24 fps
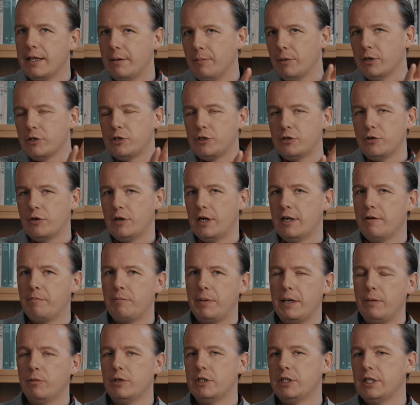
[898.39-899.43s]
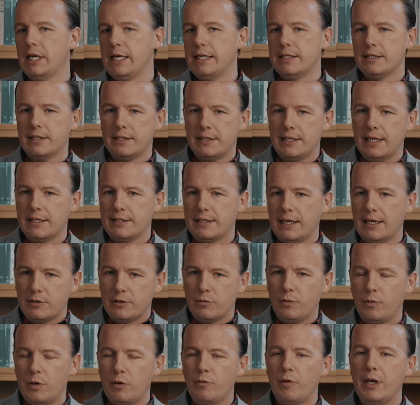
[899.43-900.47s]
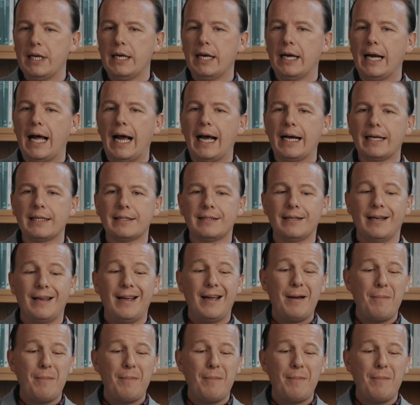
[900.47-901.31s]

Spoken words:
They must surely have been with Jesus. Yes, what we read in Acts.